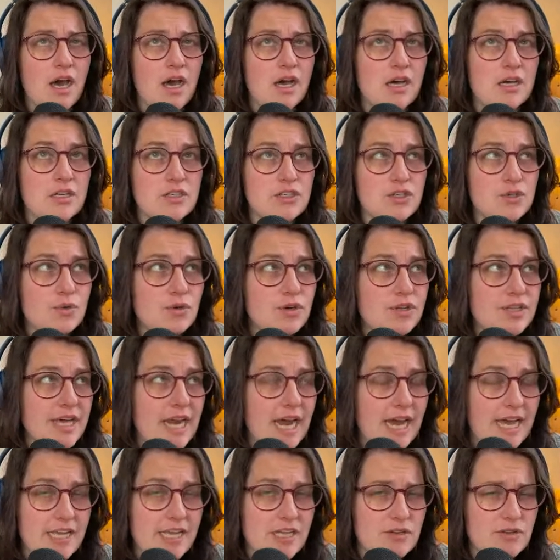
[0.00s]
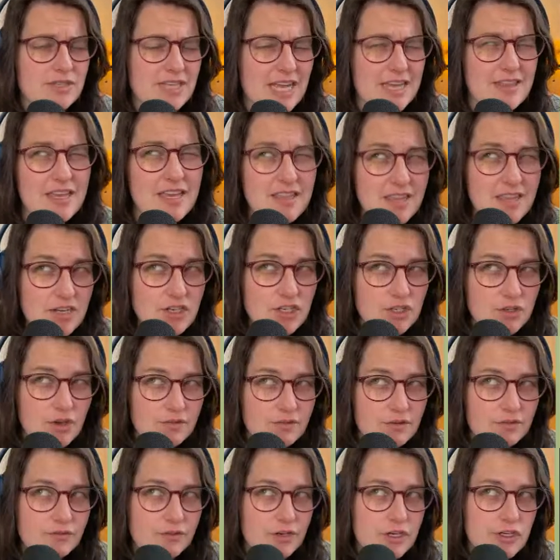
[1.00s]
tool that I use. I think they do have
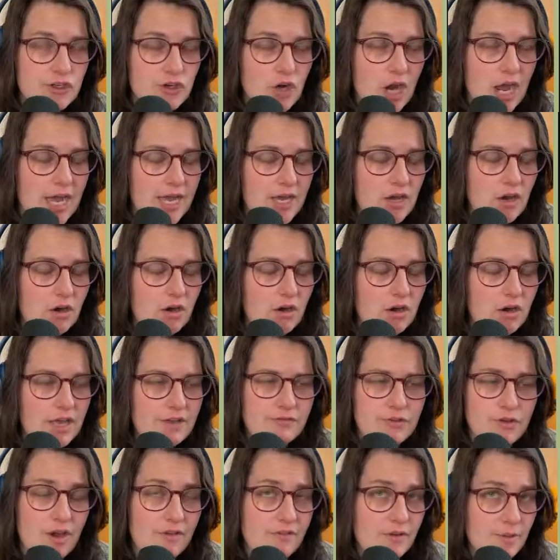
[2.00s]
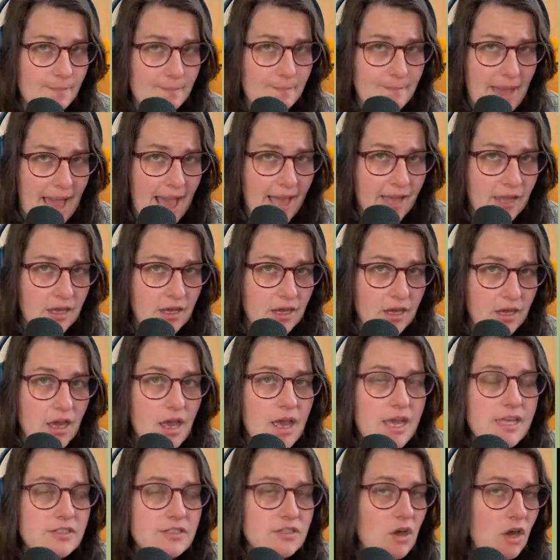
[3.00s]
a free trial. If you have a Mac,
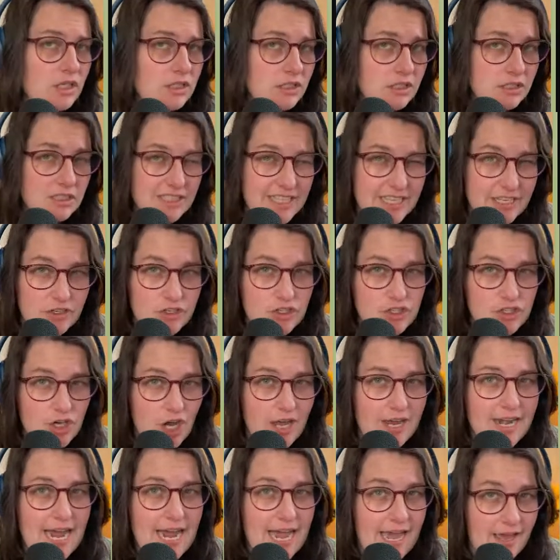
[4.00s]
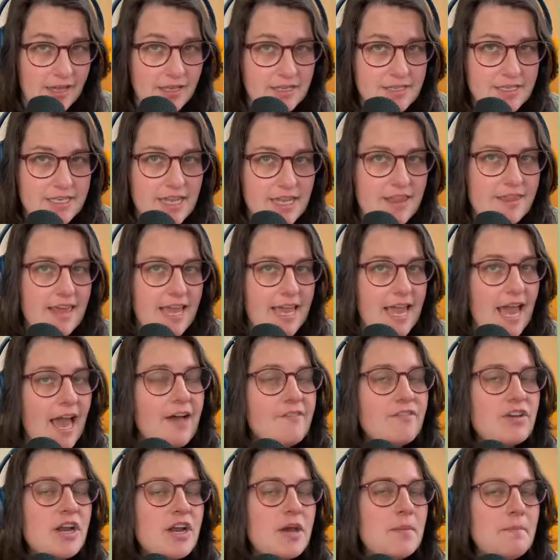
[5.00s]
it's called CleanShot X. They
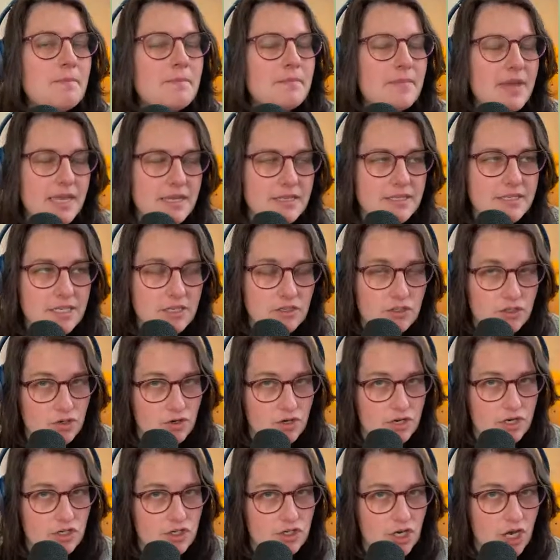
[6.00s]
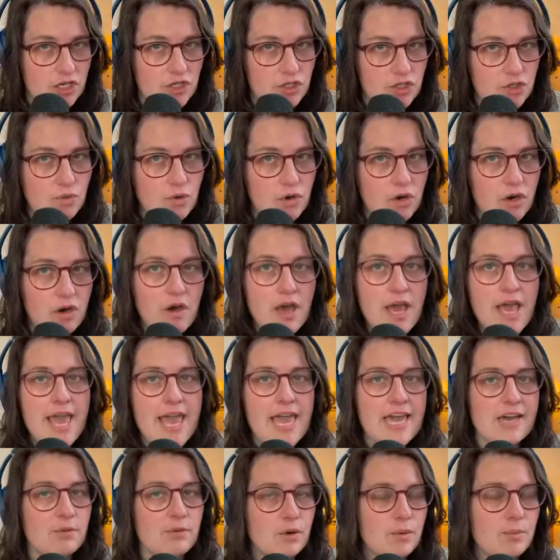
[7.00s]
have an amazing screenshot tool.
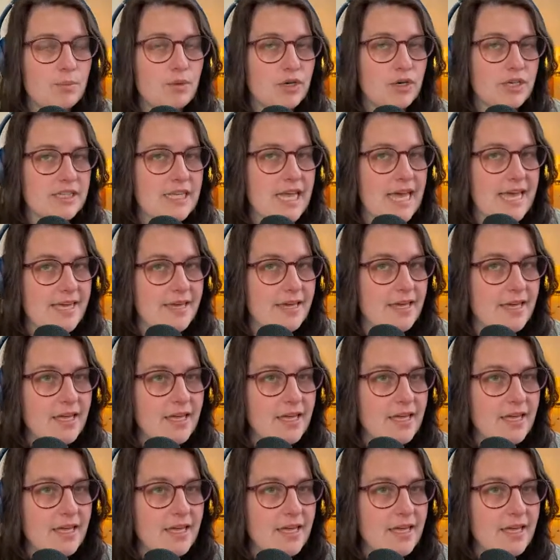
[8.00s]
It will put like